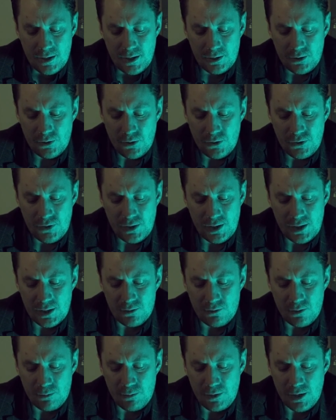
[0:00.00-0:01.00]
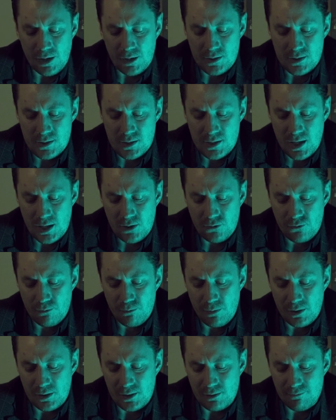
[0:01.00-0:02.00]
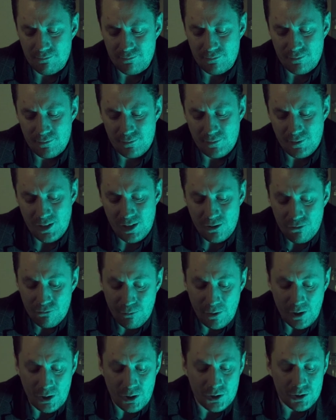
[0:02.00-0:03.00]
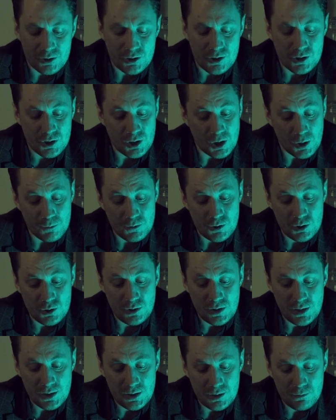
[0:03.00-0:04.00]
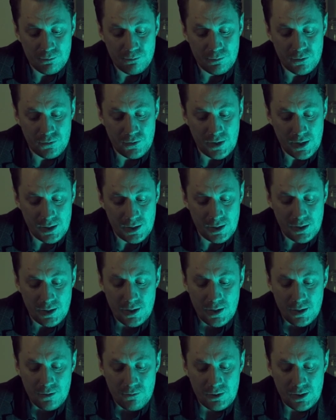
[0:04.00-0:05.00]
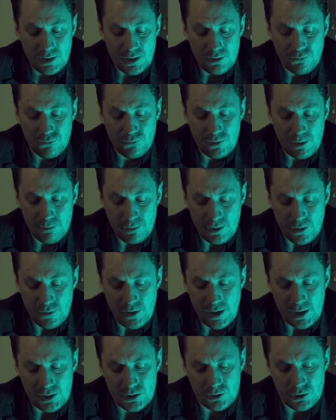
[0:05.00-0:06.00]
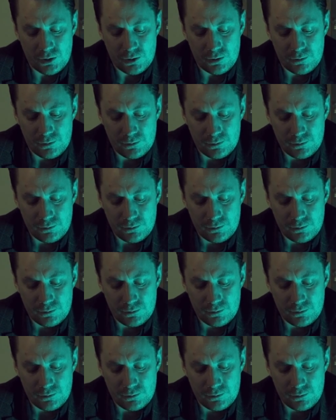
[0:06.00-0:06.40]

I don't think it would be unsafe, but if my heart stops, you need to be ready with a defibrillator."